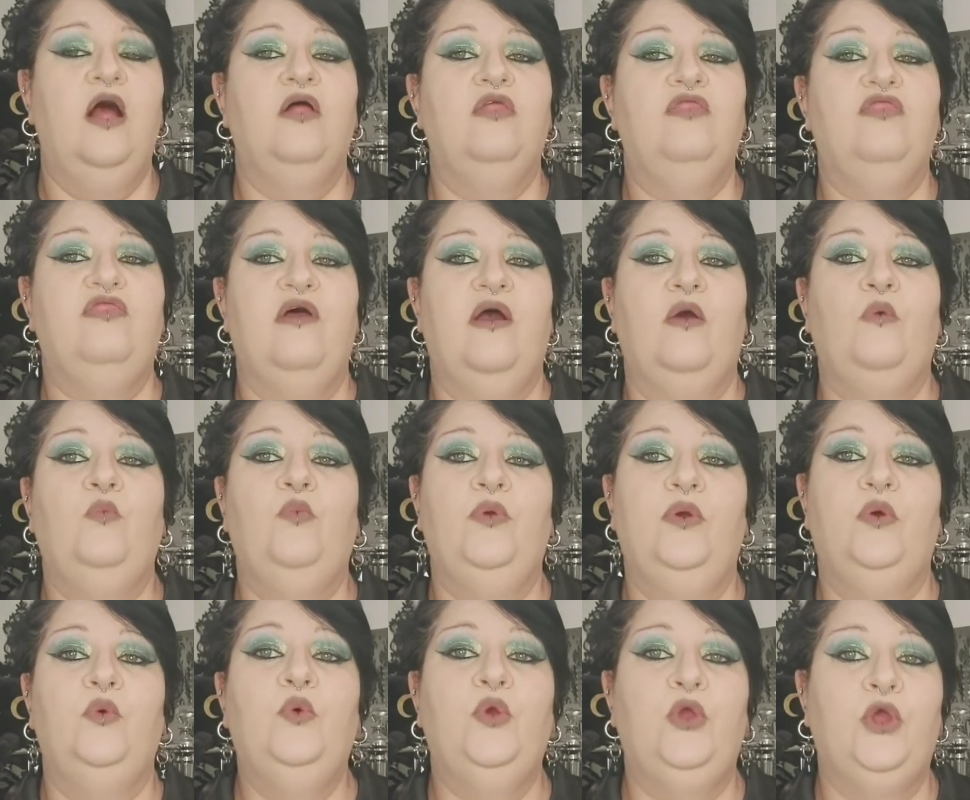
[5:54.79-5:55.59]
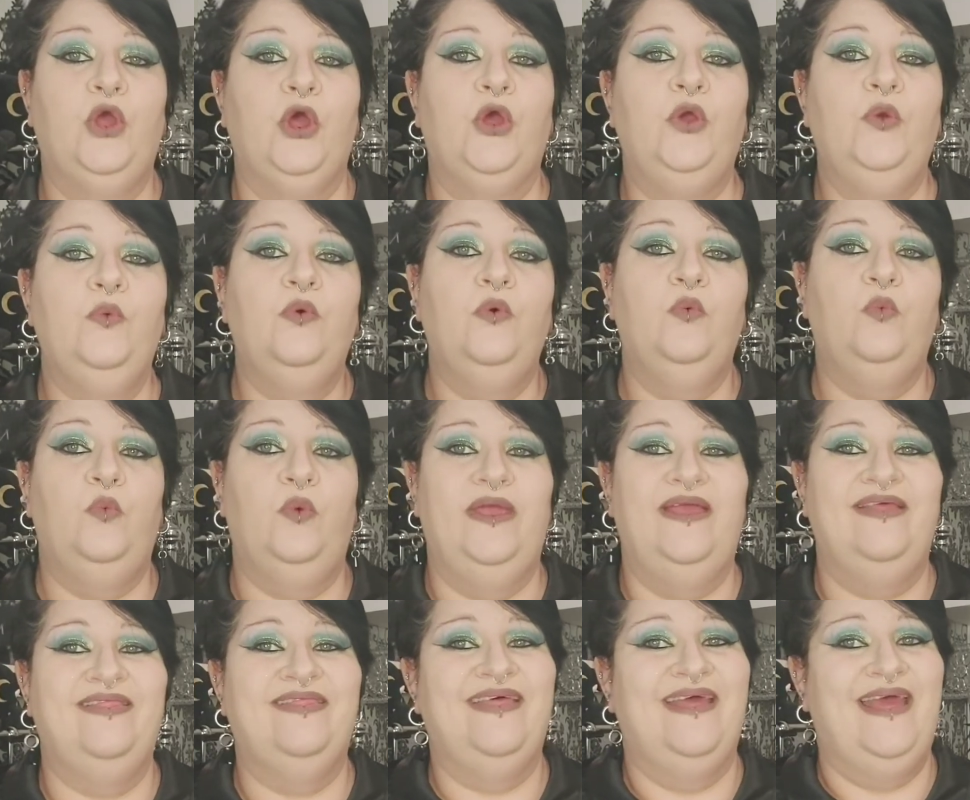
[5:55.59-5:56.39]
that will go
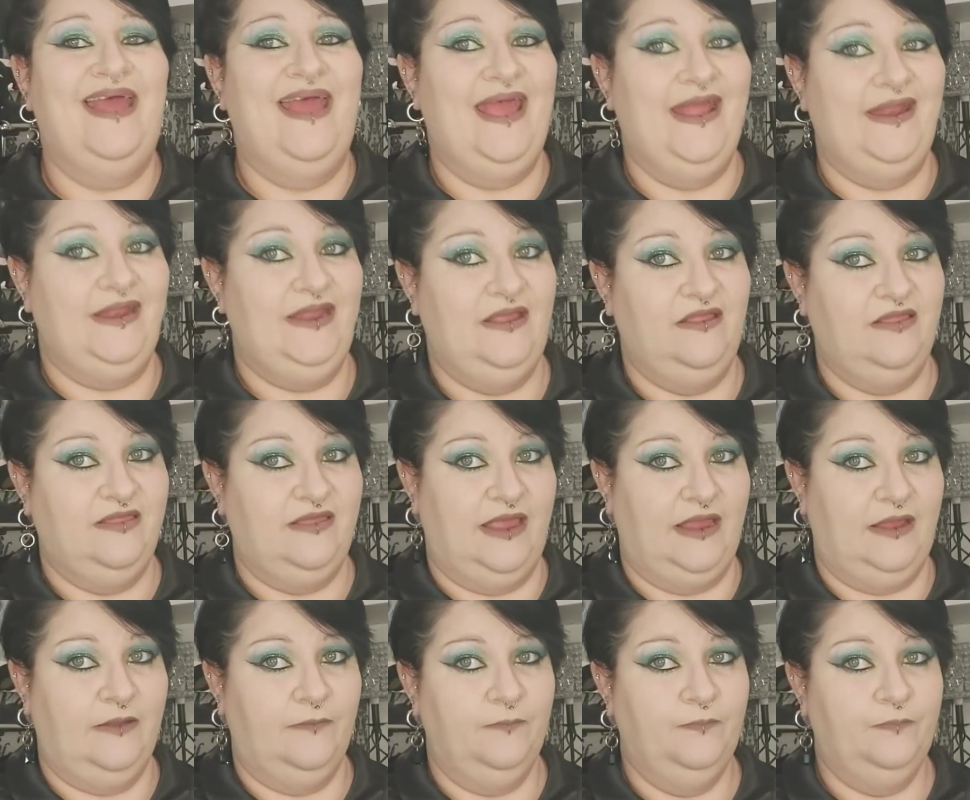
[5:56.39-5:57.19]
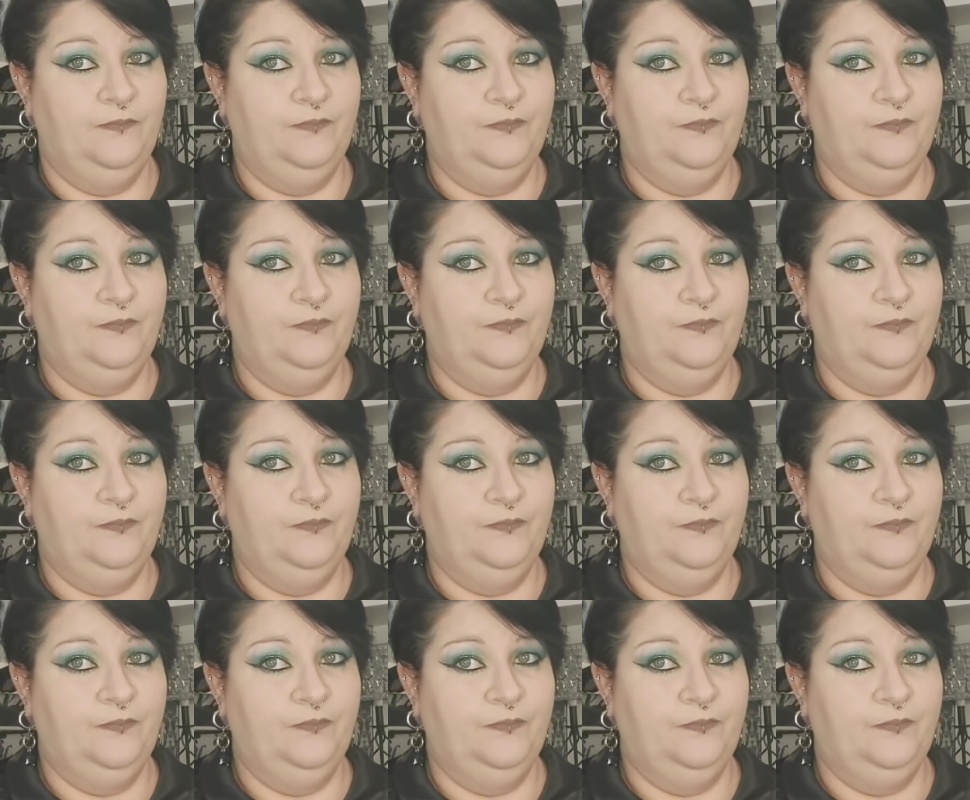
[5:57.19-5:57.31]
with anything.